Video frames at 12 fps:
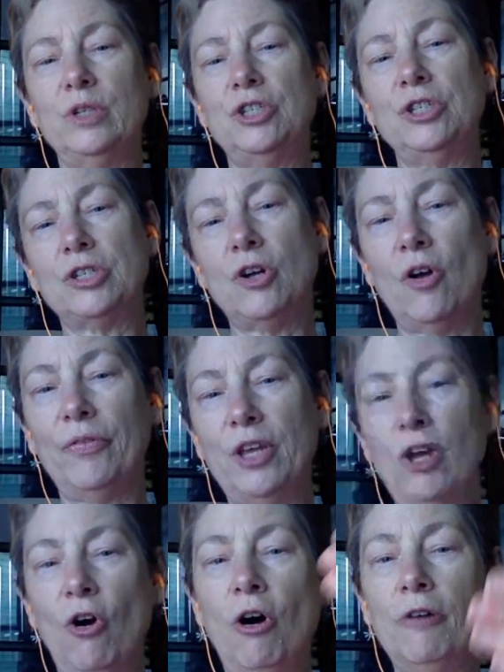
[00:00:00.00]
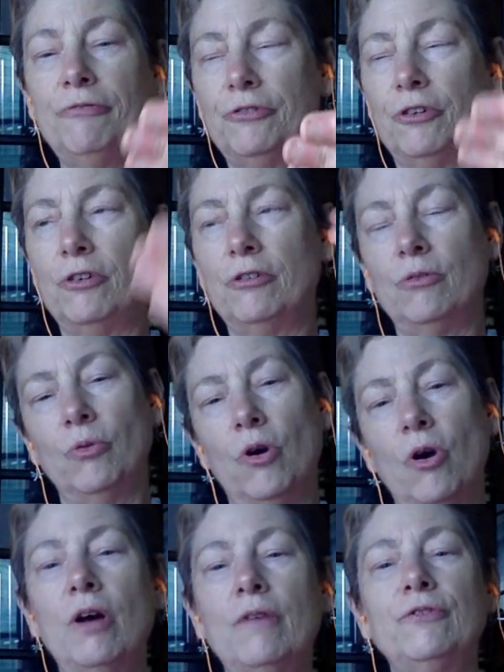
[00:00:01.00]
which is called the offer
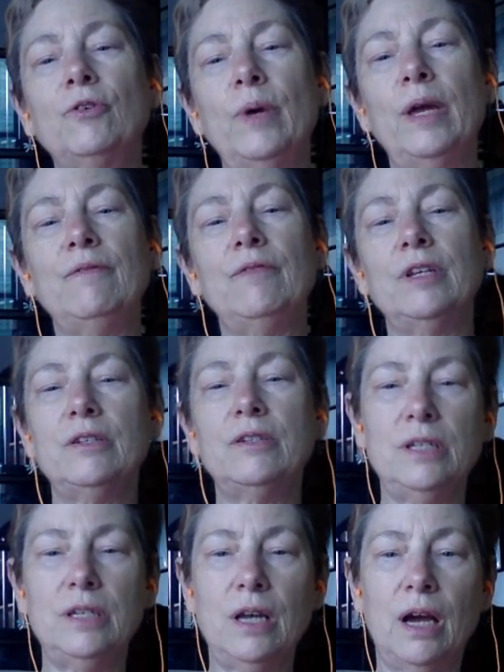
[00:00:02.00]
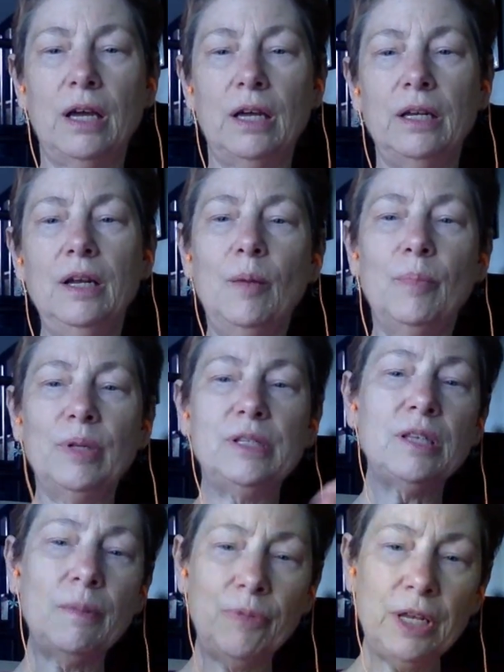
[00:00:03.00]
or offer wave in TI,
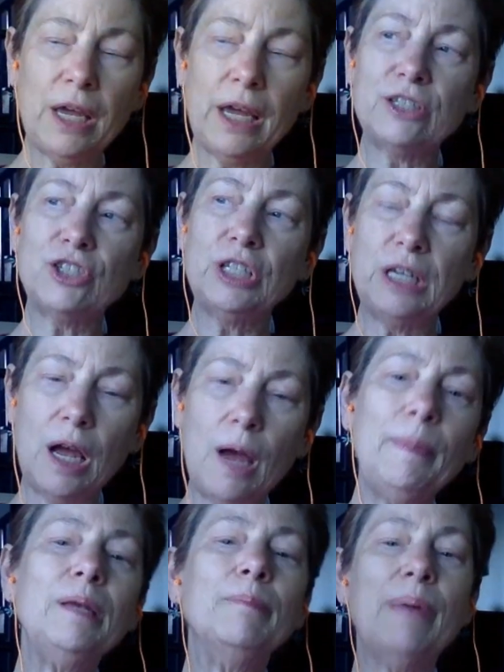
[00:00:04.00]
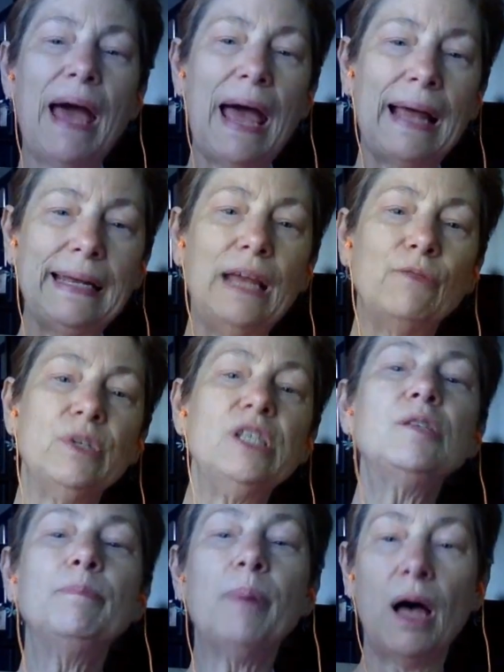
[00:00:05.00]
but something actually coming back and
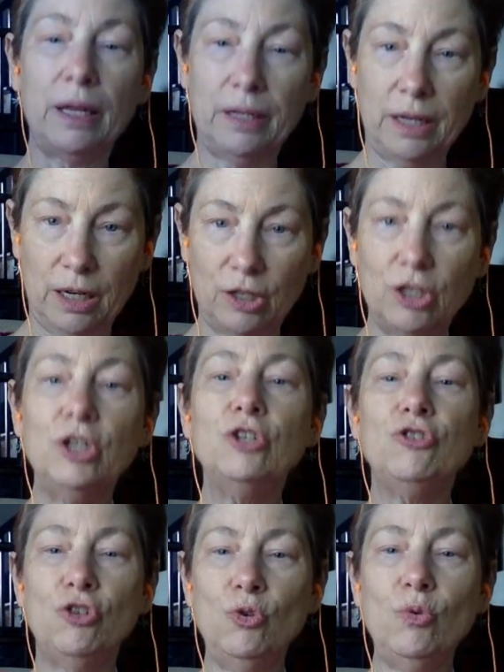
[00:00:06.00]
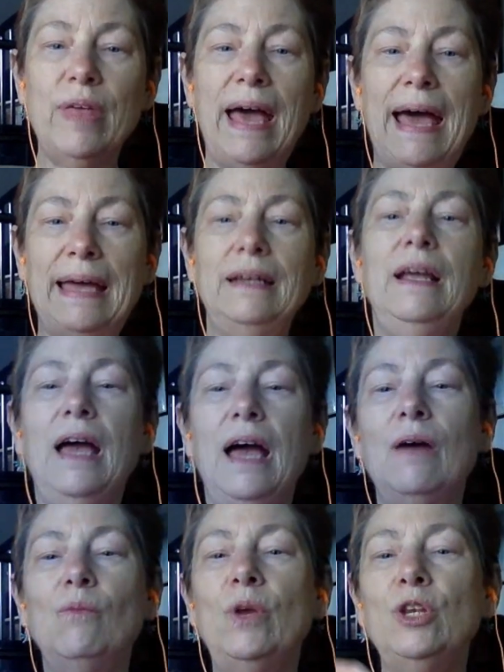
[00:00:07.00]
responding to that.
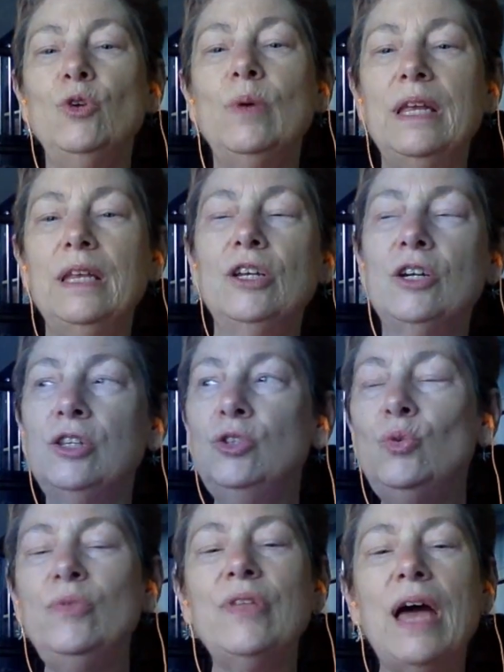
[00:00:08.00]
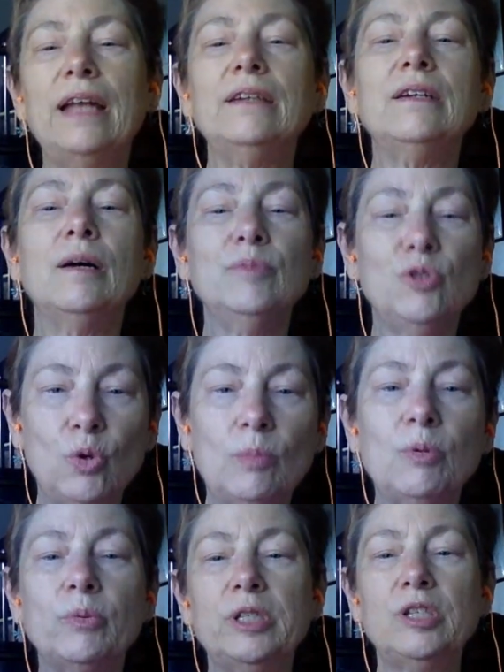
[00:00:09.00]
And when you include that
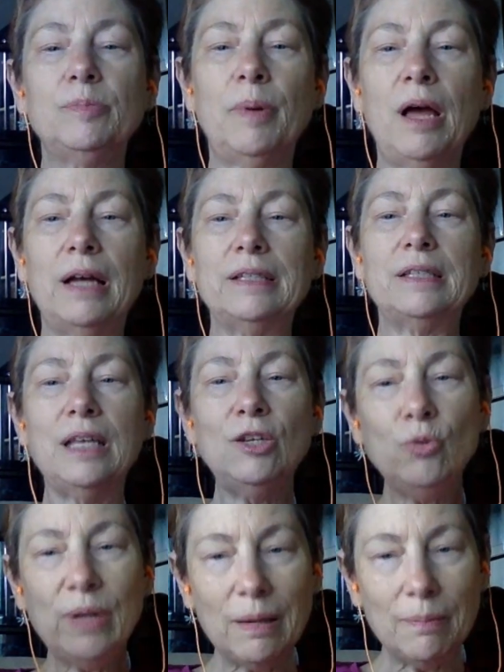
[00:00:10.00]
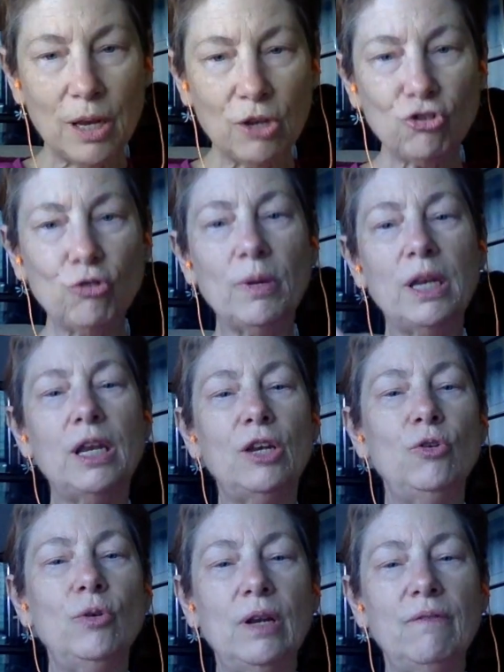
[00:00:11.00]
absorber response, then you get measurement
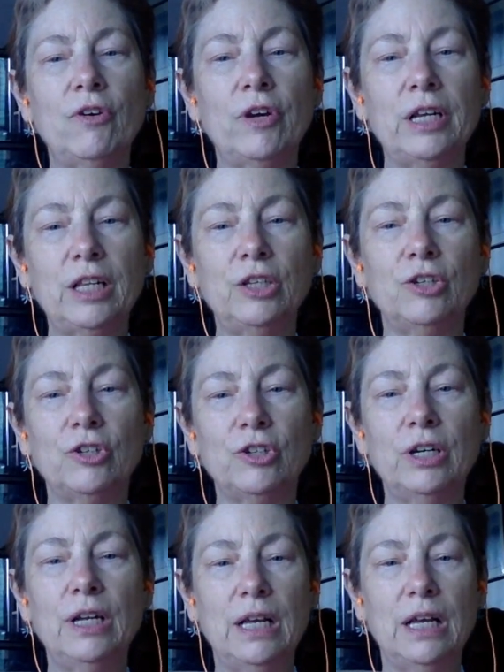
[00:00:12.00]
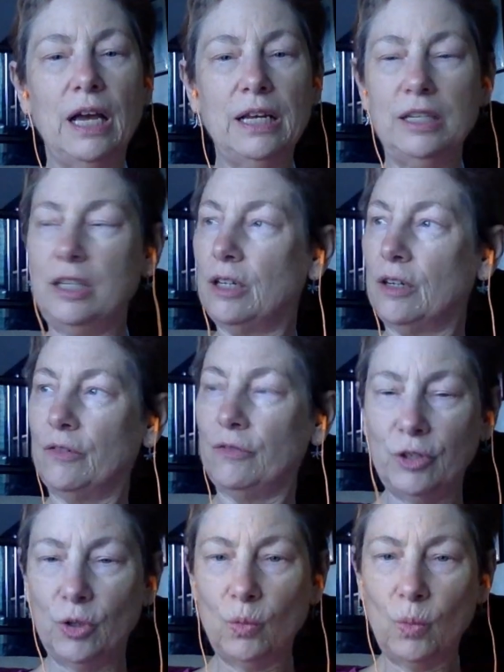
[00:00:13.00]
and you get a very clear idea
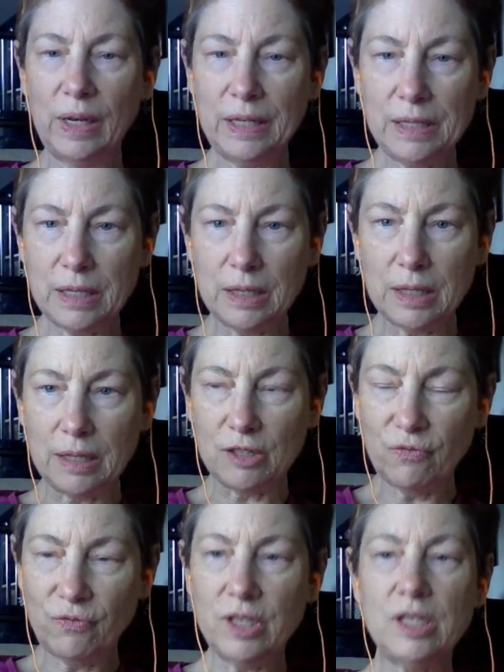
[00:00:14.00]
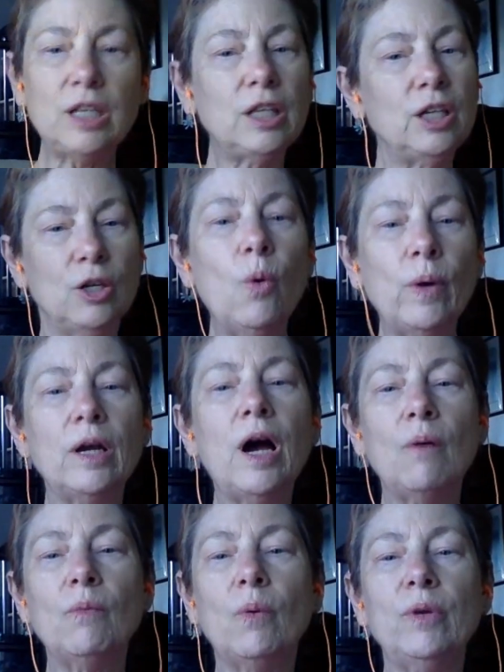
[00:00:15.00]
of, what is it that's physically going
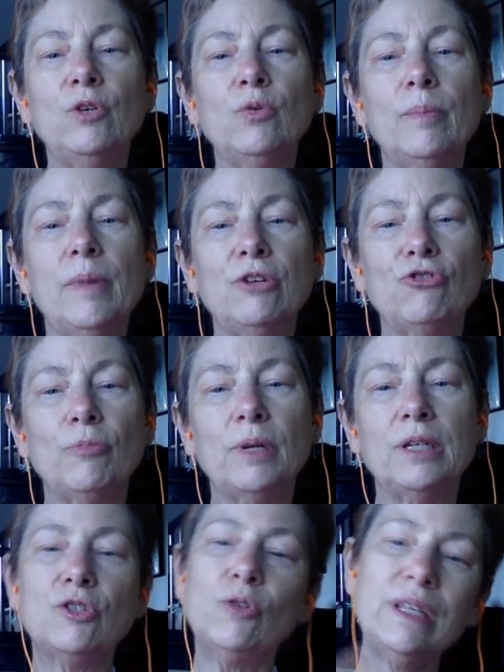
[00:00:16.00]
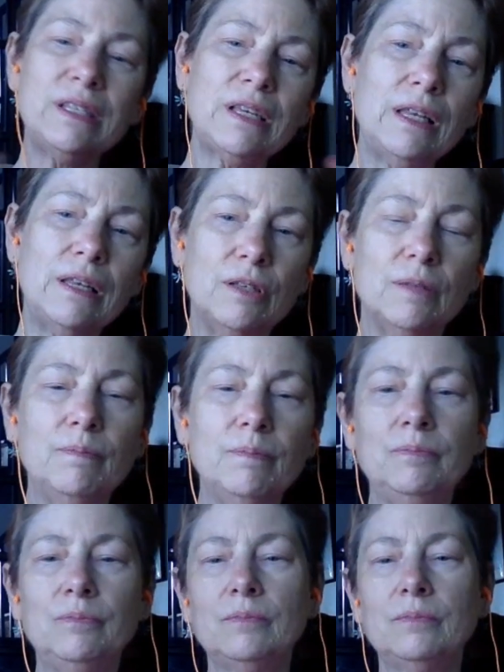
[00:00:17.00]
on when we do a measurement. So that's kind of the
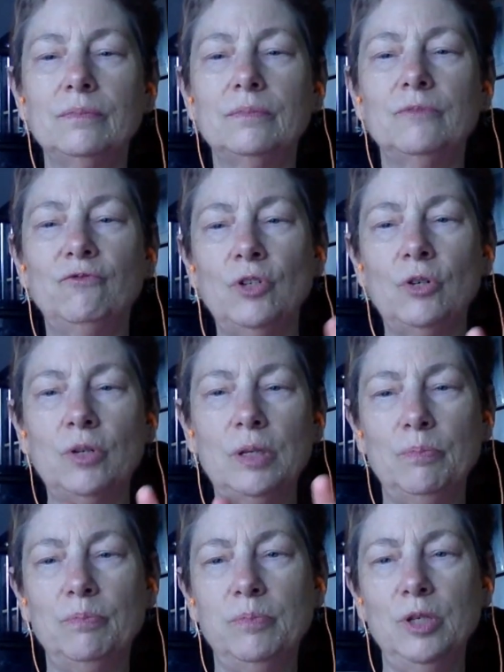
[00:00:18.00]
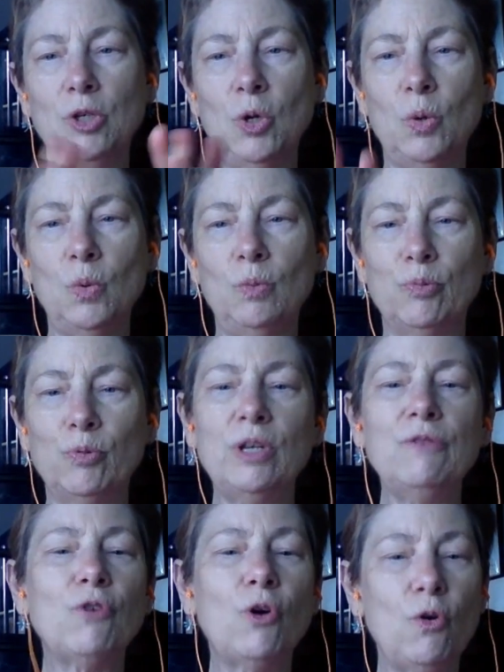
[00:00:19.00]
very,
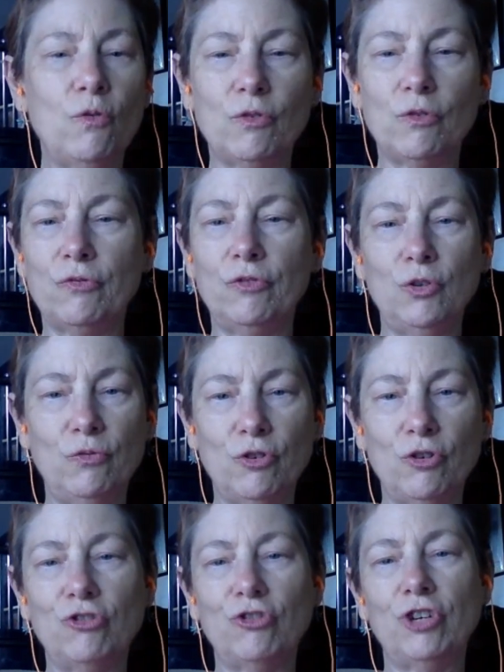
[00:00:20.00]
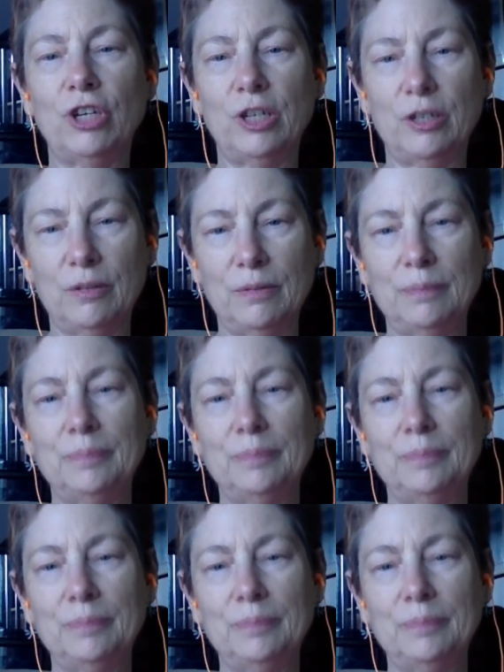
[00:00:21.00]
brief overview version.